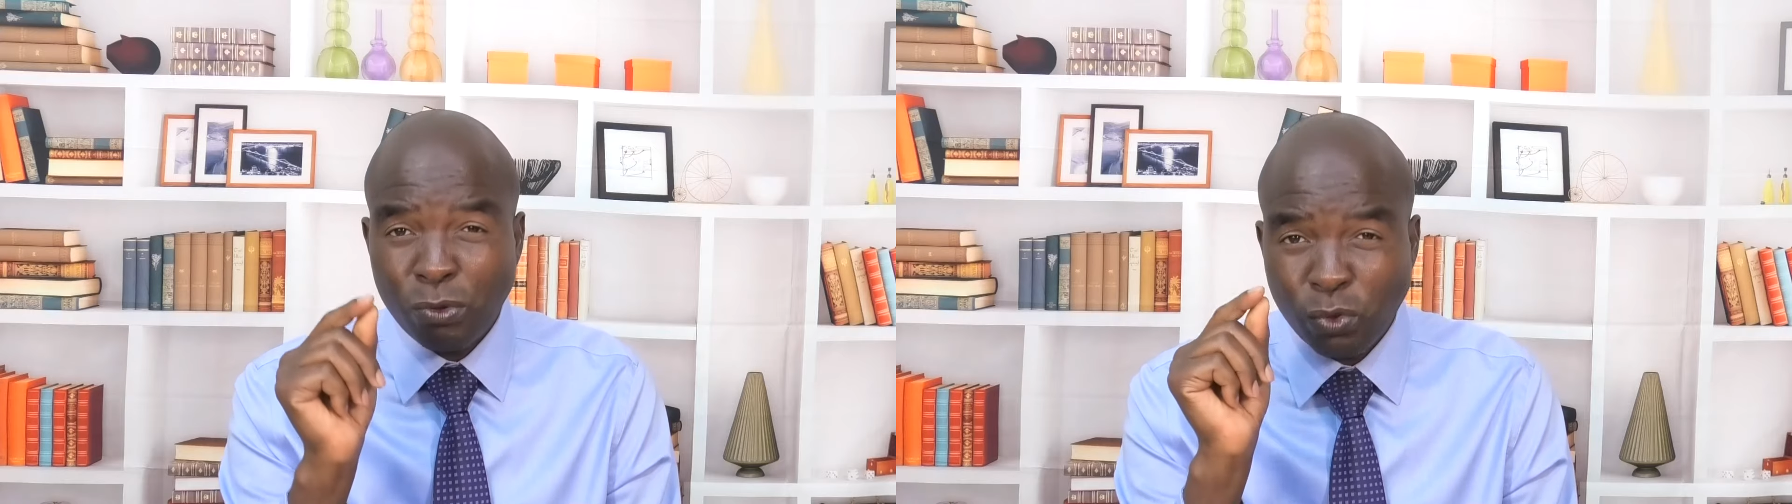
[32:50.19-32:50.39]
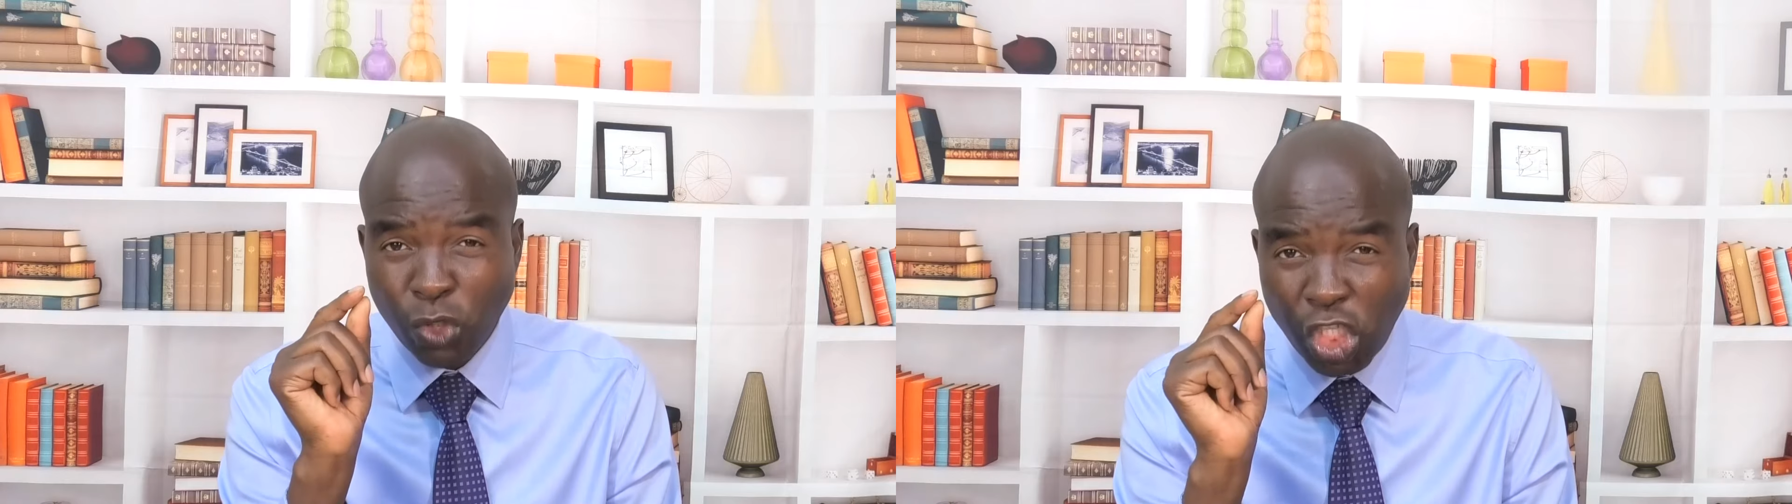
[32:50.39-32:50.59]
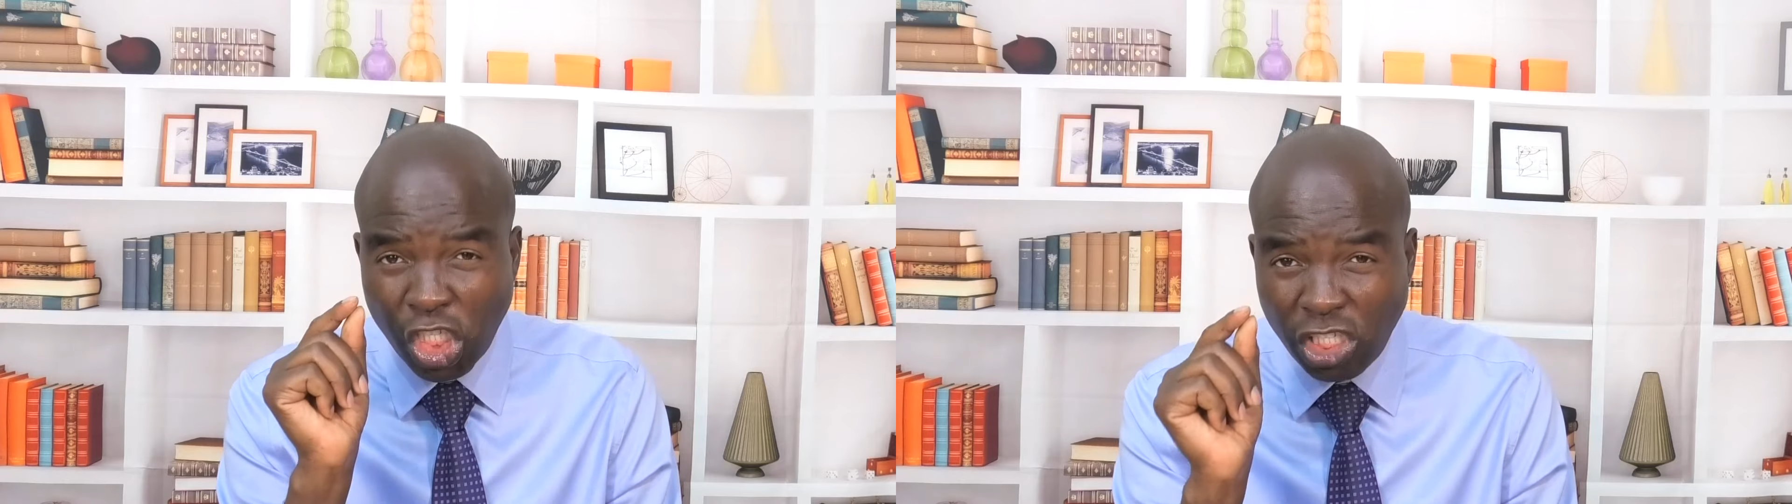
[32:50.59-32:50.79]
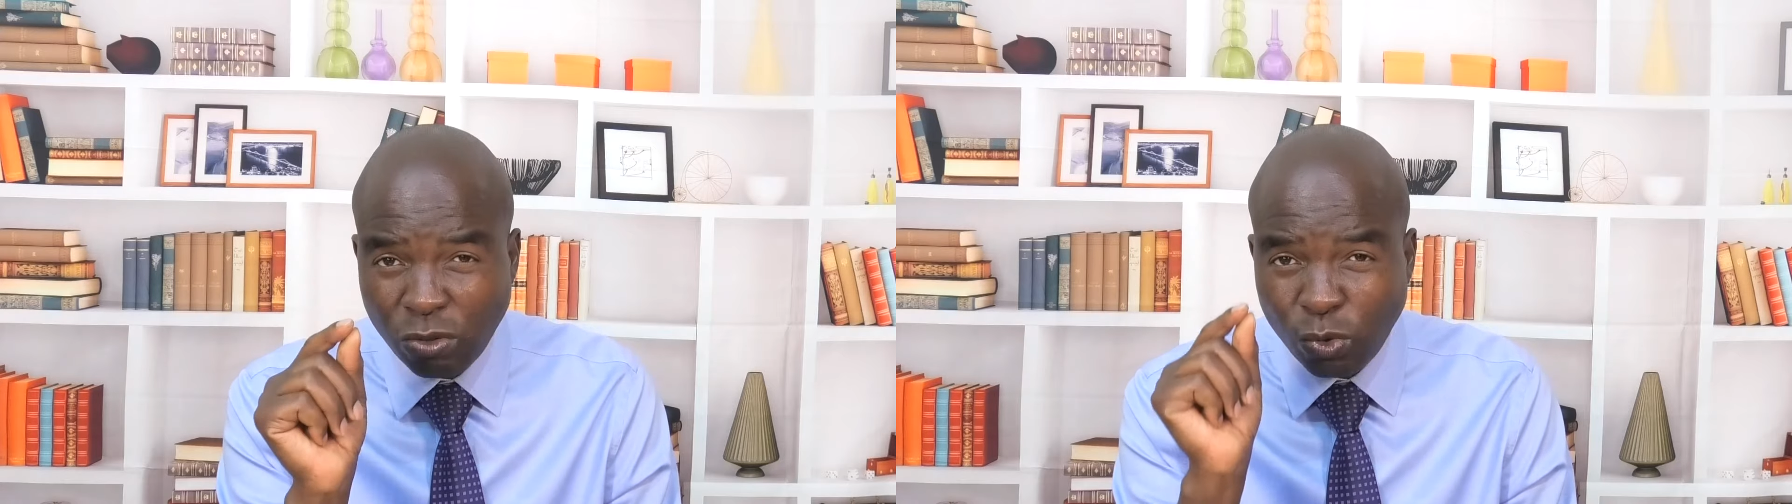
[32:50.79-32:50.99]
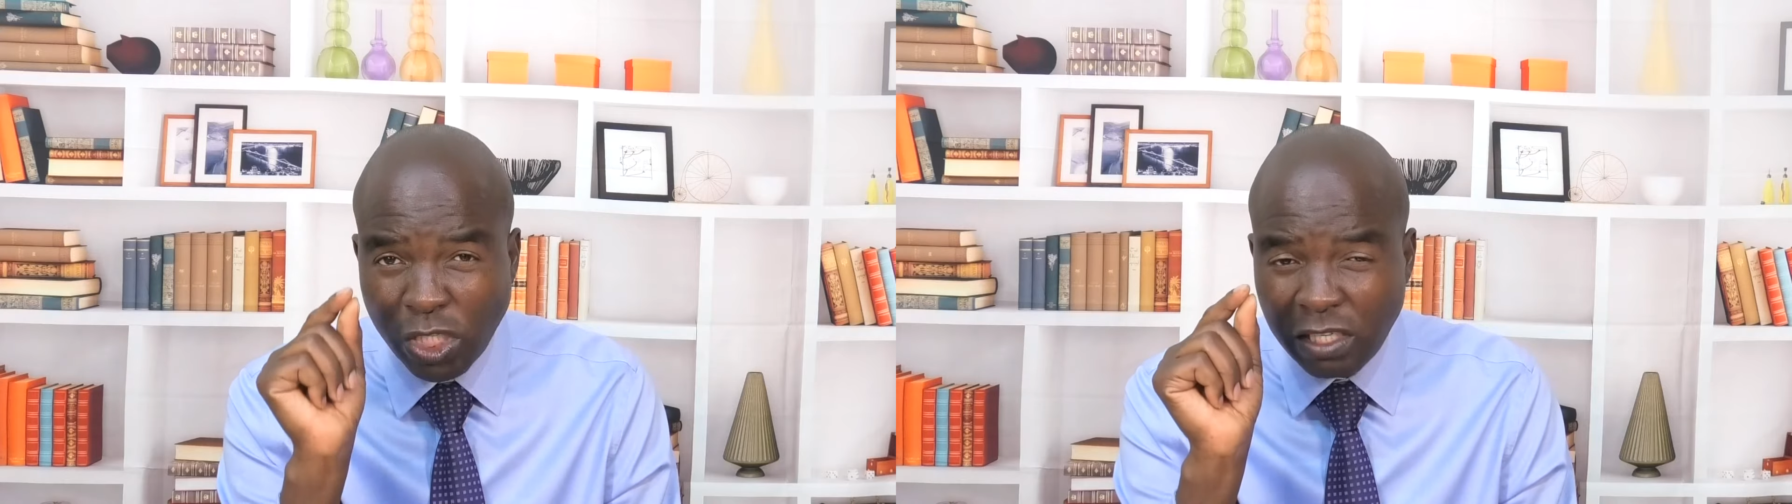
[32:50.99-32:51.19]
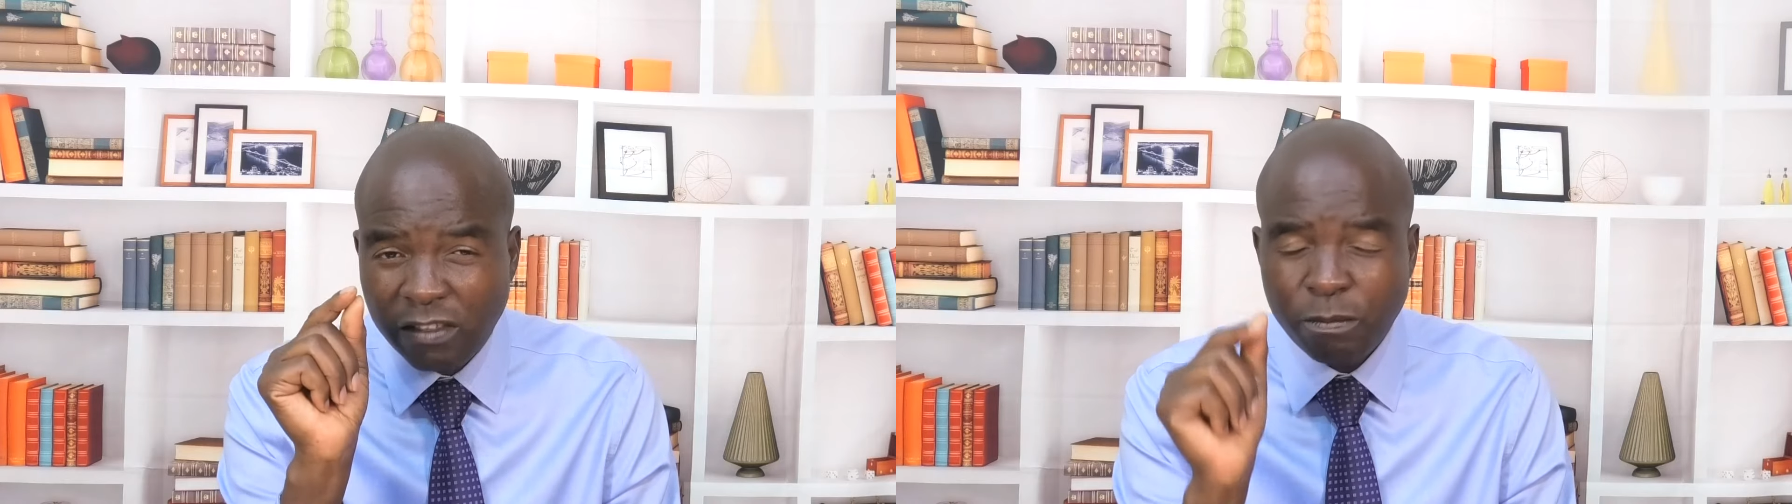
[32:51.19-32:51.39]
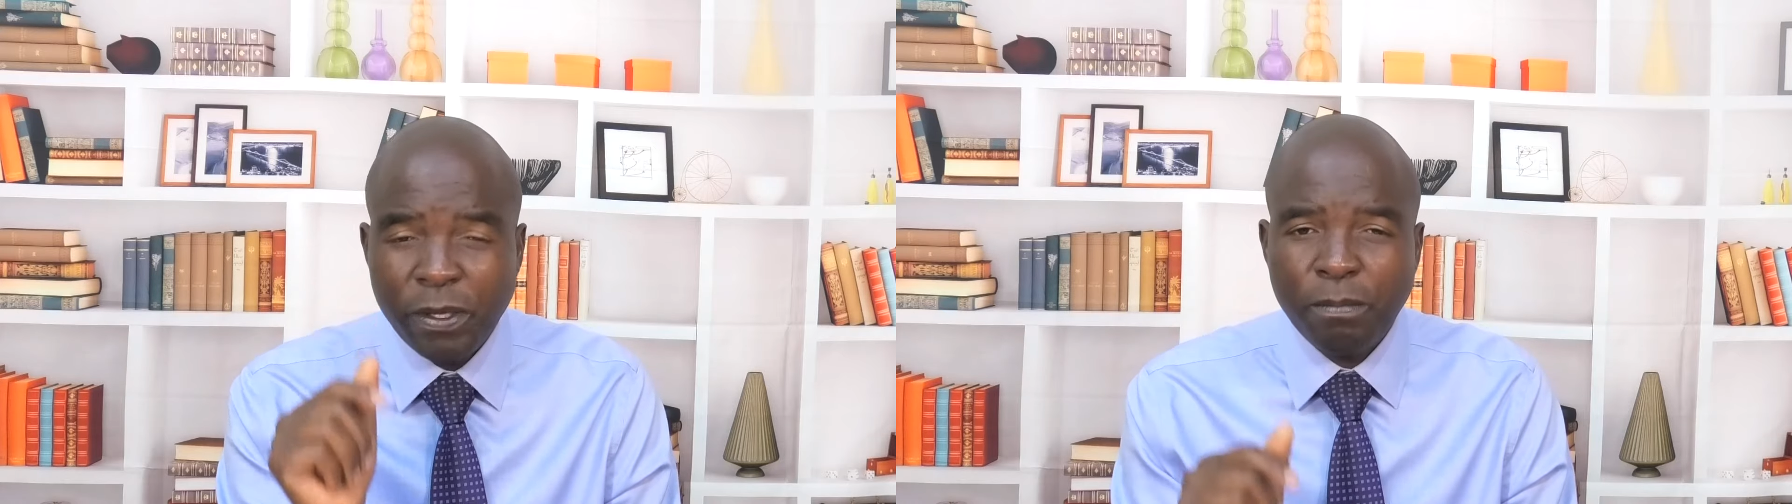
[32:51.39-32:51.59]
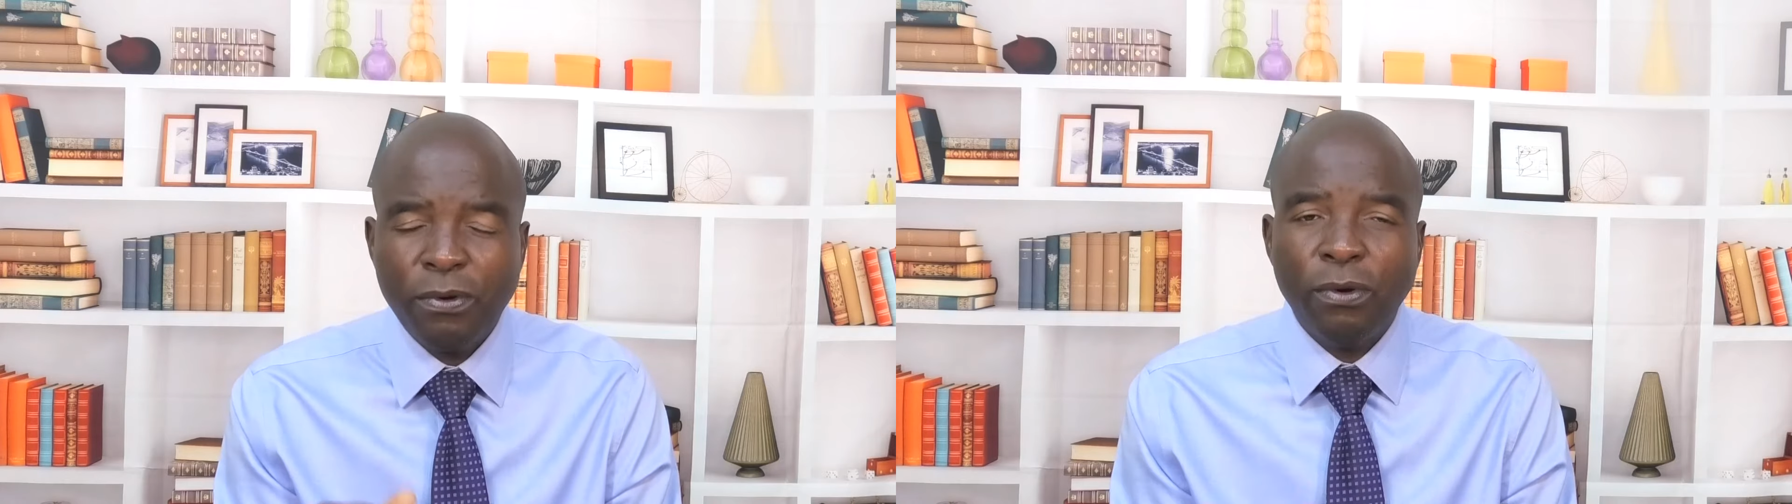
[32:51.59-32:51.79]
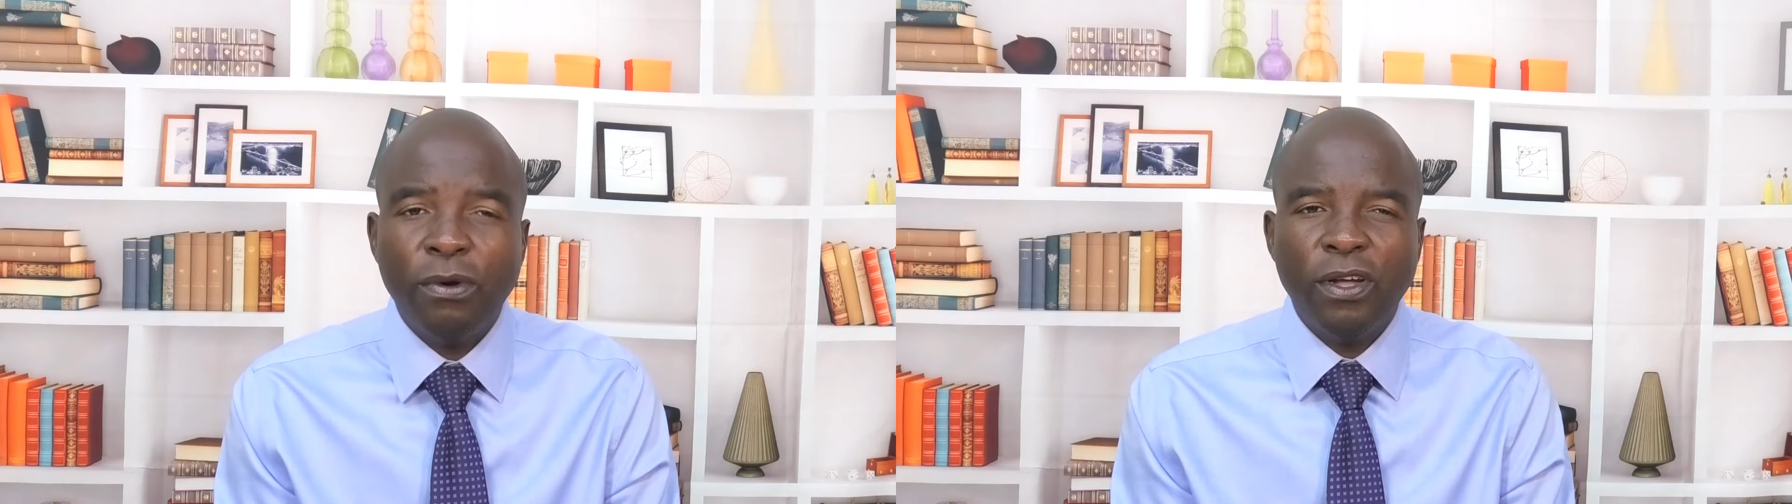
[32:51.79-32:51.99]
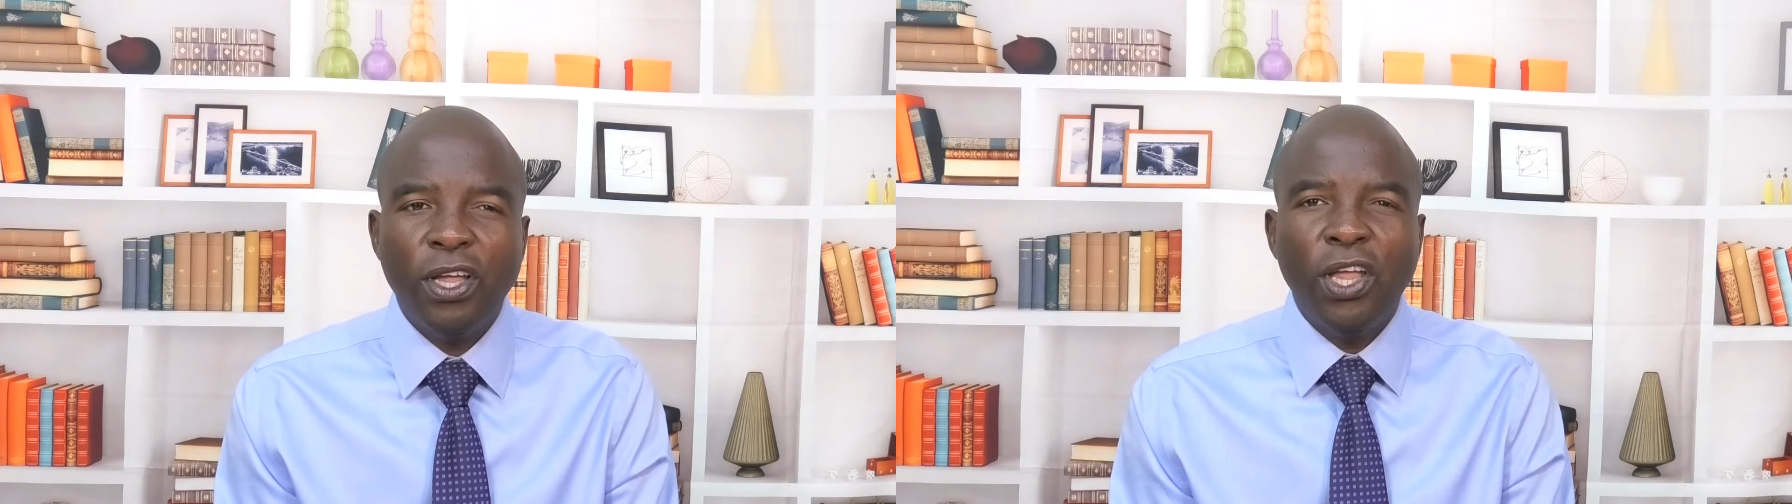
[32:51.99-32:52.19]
to shield his people.